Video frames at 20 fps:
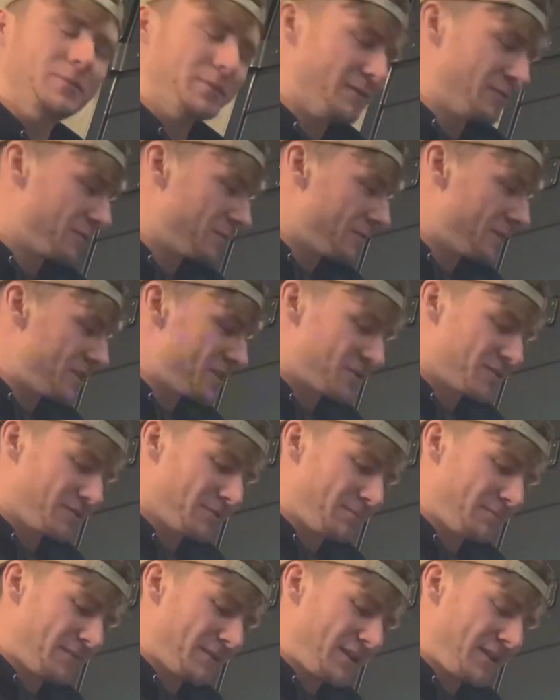We've greased
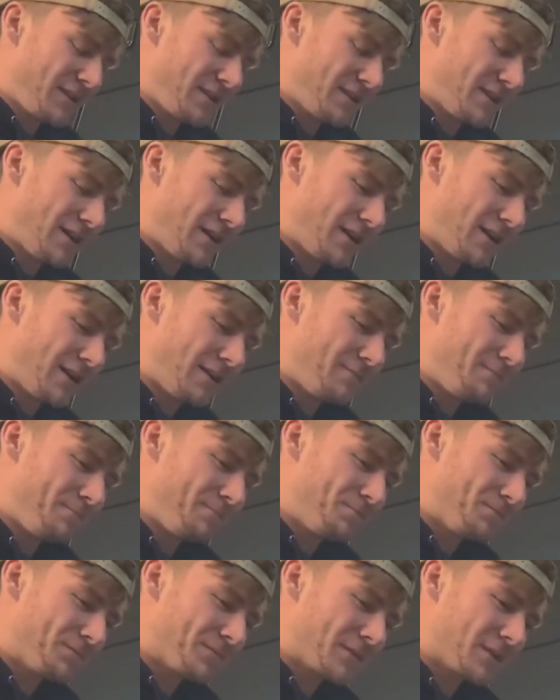up
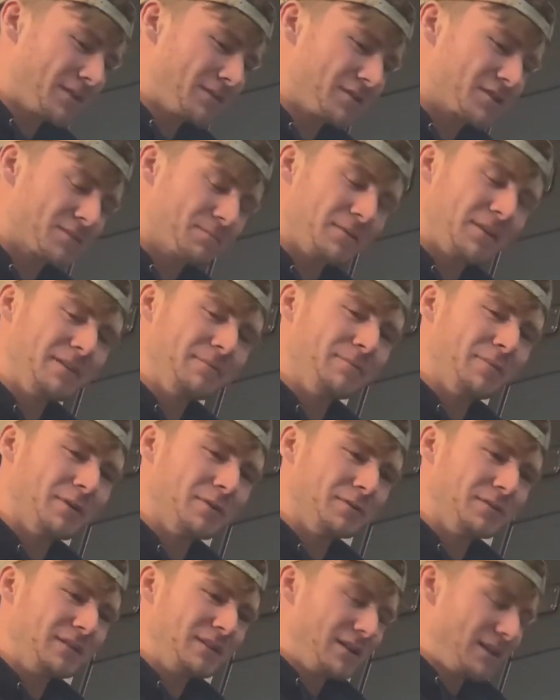the spring
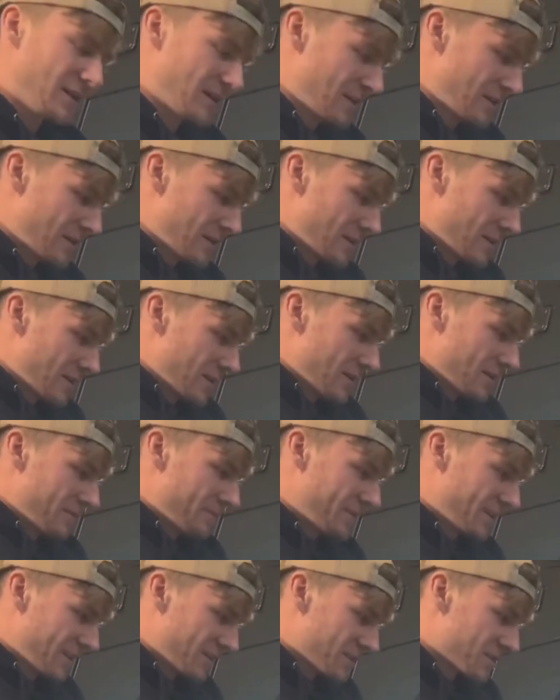bolt,
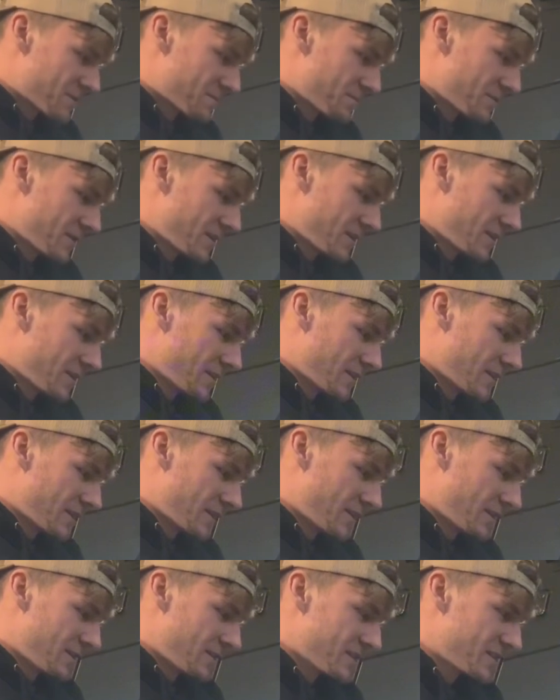fitted the spring
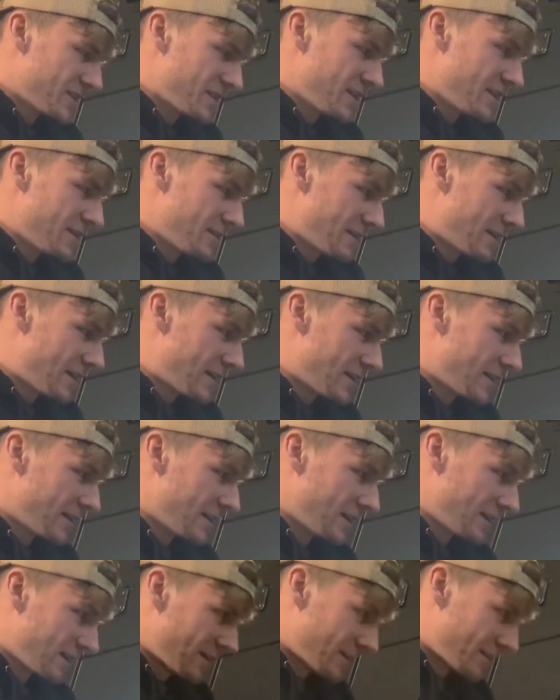seat in there,
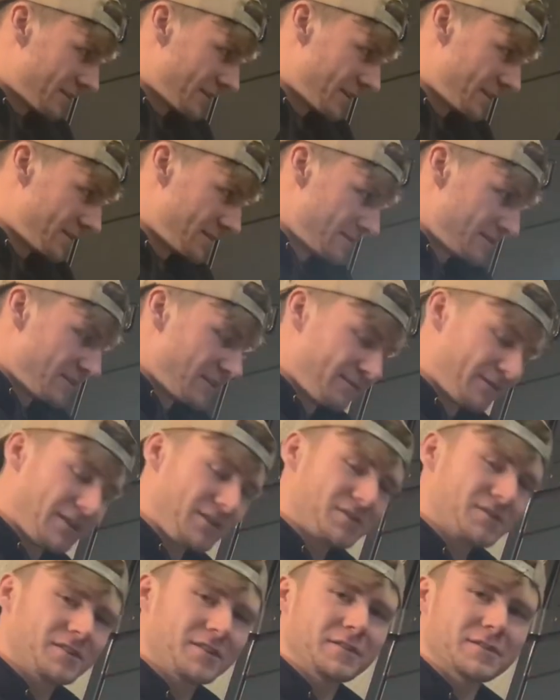and then
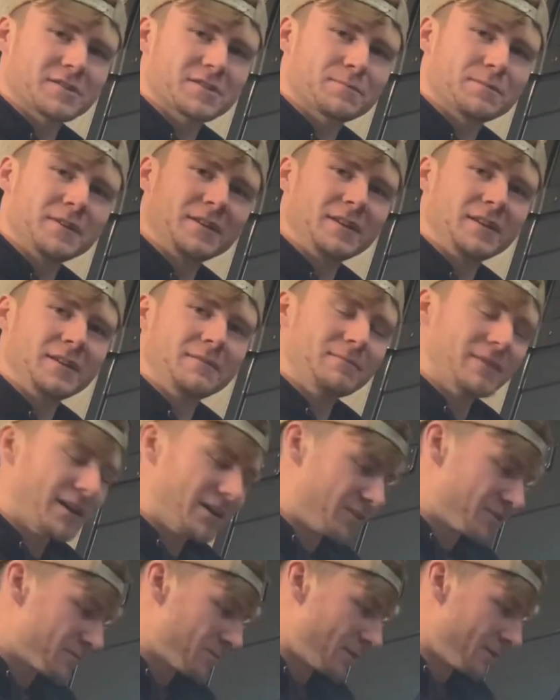eventually got the spring in
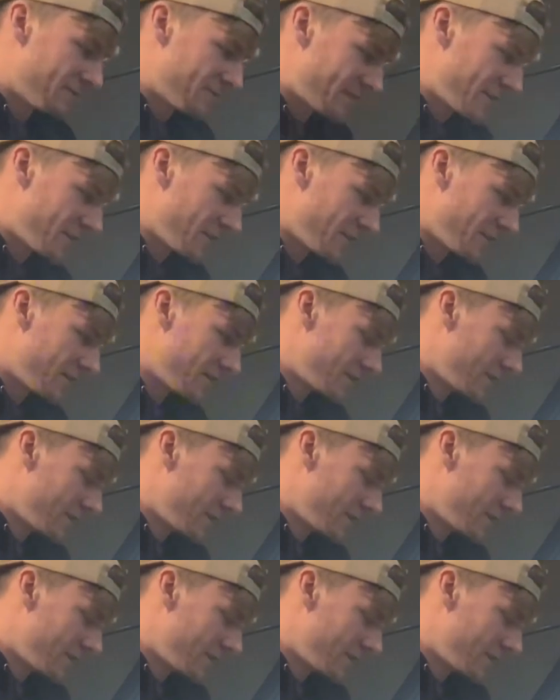minus 1 finger.